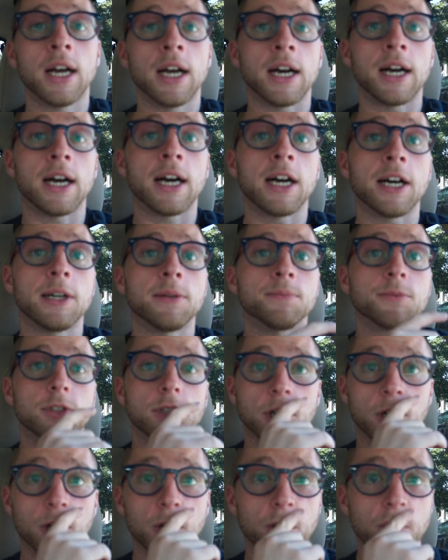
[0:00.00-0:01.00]

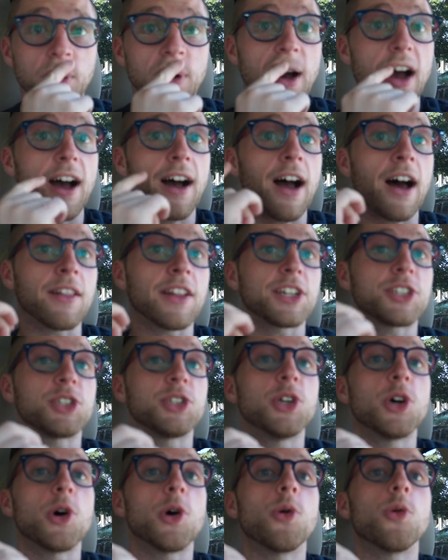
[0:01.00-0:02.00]
So I'll let you
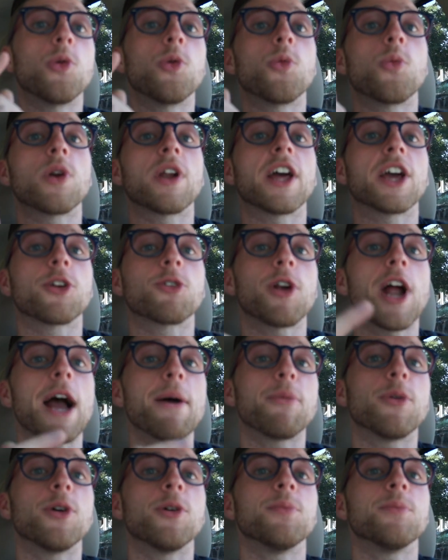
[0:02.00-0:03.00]
know when I
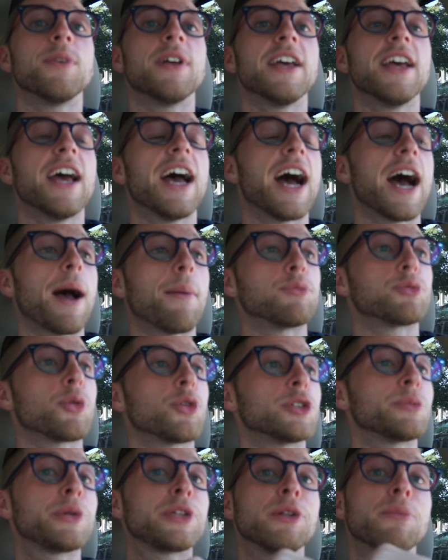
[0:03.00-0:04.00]
grab them. I'm
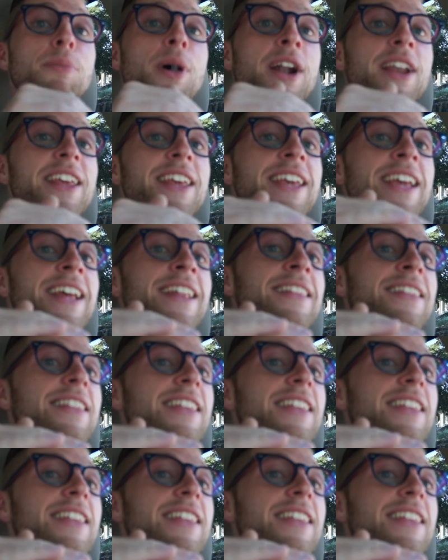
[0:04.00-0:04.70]
supposed to put the money in